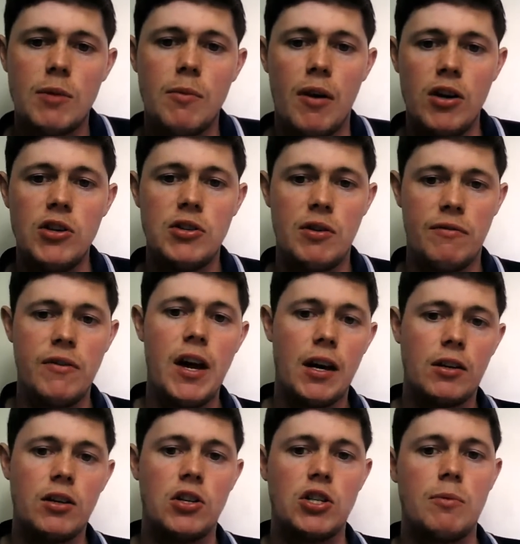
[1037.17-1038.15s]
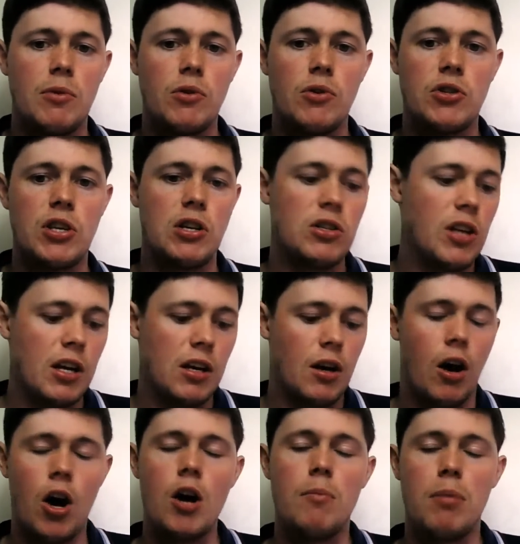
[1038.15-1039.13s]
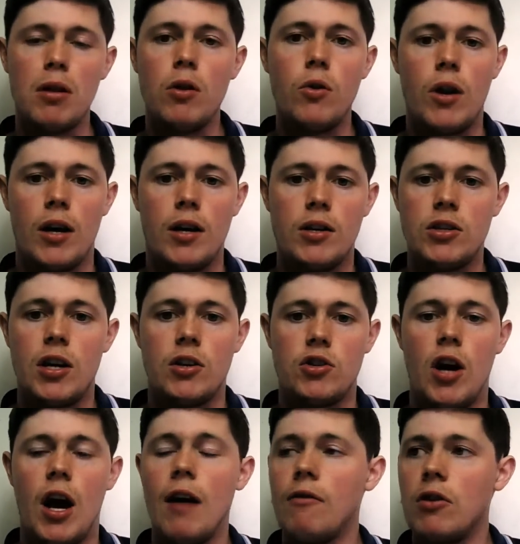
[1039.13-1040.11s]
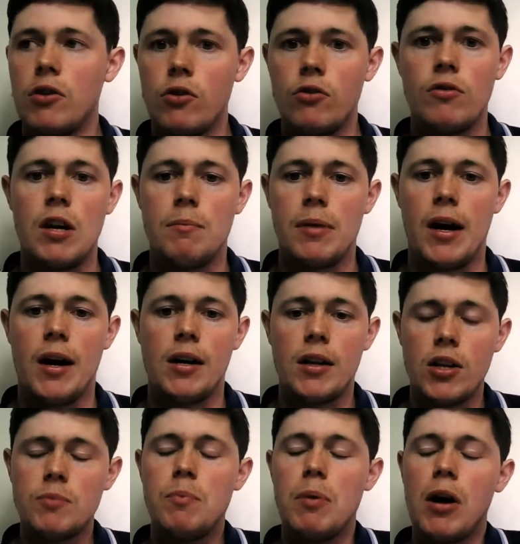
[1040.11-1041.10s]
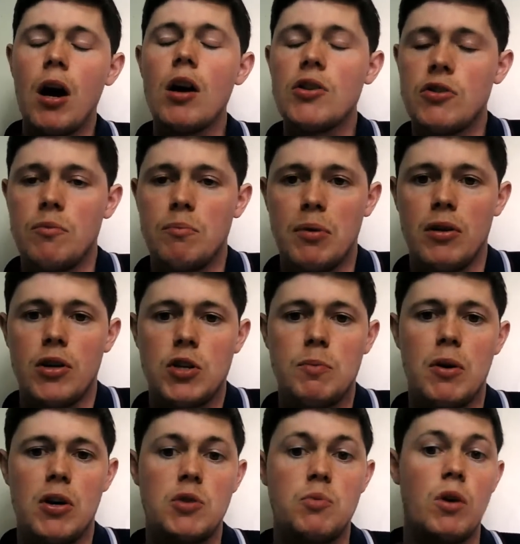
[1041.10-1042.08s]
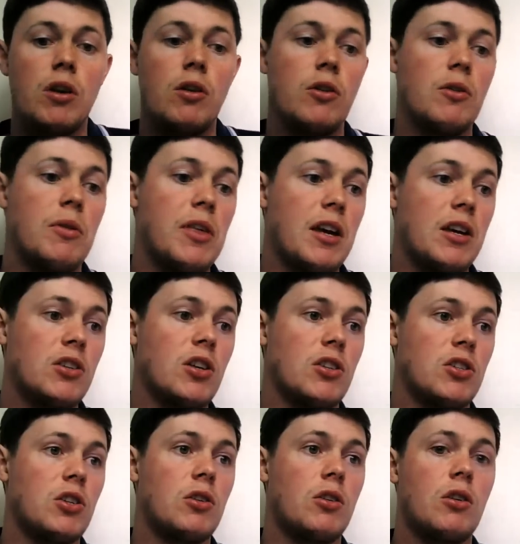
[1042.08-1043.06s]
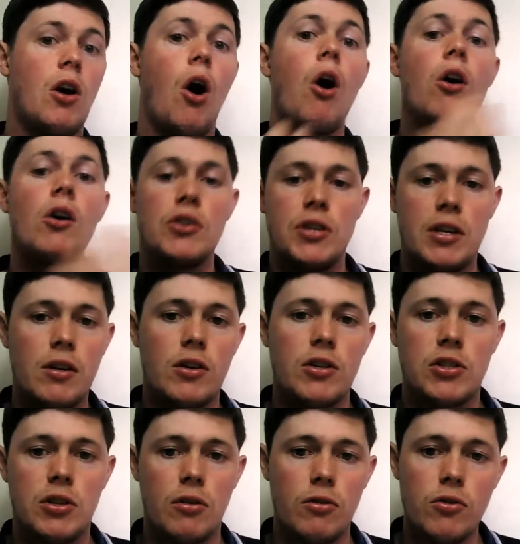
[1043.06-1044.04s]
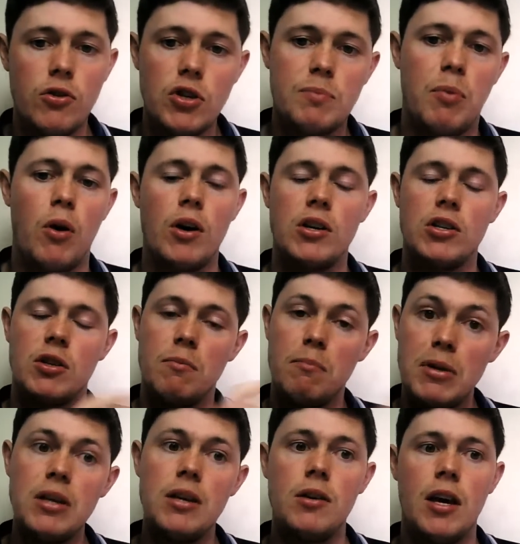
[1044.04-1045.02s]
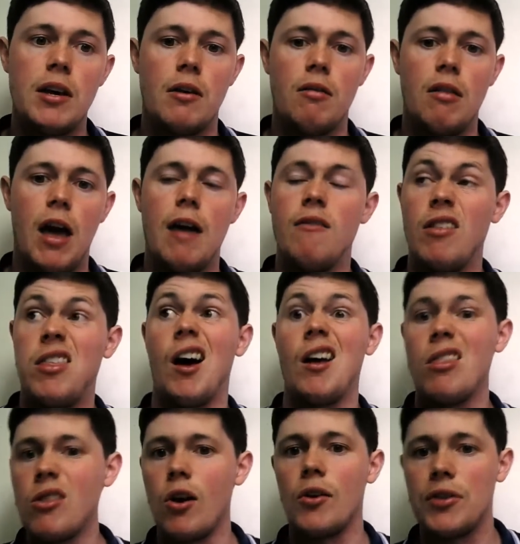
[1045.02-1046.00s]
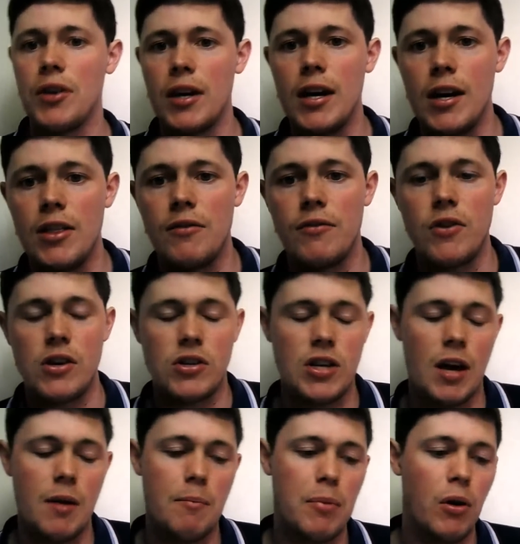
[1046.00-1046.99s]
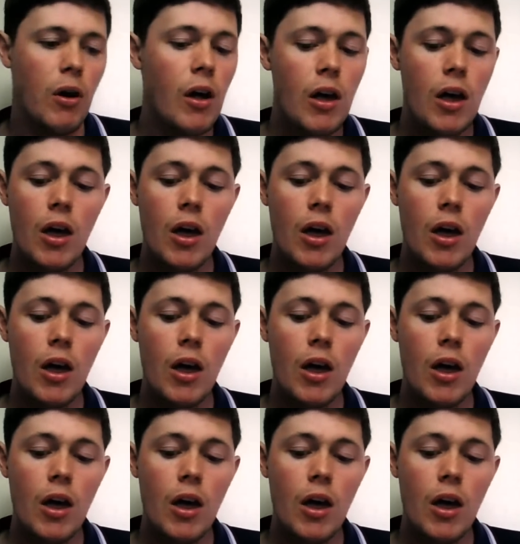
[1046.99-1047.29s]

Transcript: He's affected some of those things, like Arbeloa, etc., having no right back. That's because of Bilic, but it's one of the things that's causing us to lose points and be in 11th and not 8th, for example.